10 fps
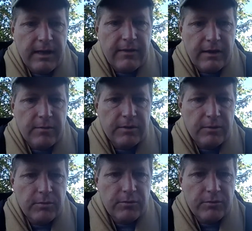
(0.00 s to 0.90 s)
Arabic
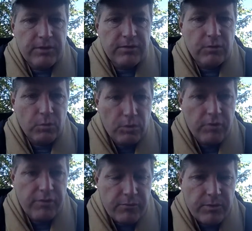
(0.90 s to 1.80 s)
numeral 3 to the word
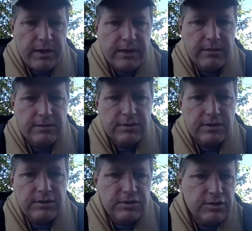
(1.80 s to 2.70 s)
3, since
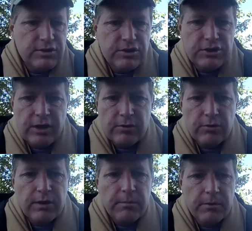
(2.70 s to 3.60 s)
it's just a general
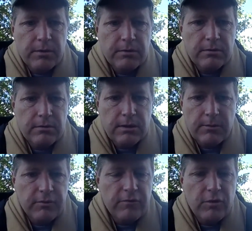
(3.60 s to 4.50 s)
number
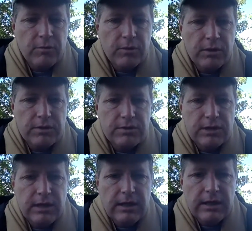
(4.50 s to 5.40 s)
of home runs,
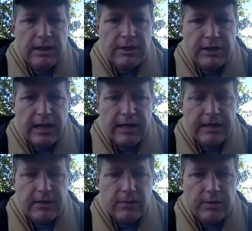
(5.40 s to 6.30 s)
and you got to
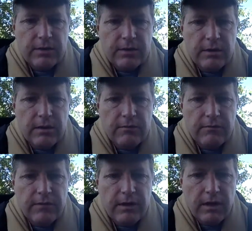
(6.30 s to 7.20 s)
get rid
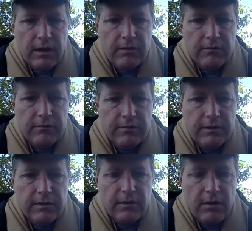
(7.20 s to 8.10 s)
of the of
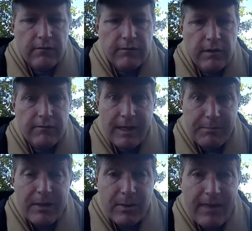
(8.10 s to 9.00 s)
in off of.
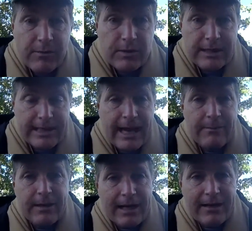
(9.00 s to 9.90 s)
By the way, that really did
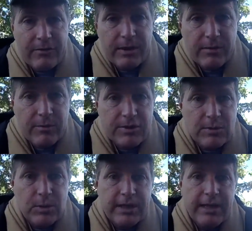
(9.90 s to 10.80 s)
happen. I hit 3 home runs in
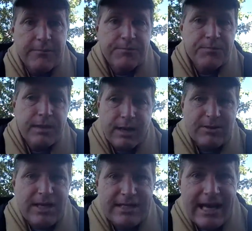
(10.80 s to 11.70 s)
one game, and I was
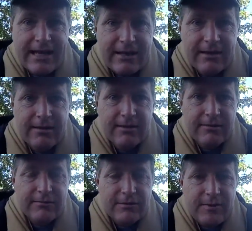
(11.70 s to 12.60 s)
on deck
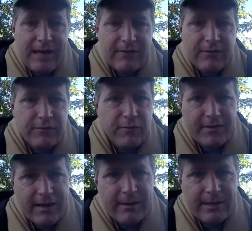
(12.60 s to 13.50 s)
to bat for the 4th
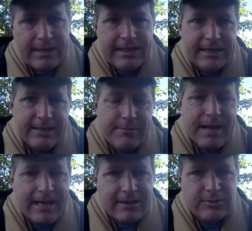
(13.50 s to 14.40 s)
time, and I didn't get to
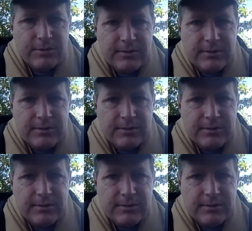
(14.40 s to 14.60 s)
bat because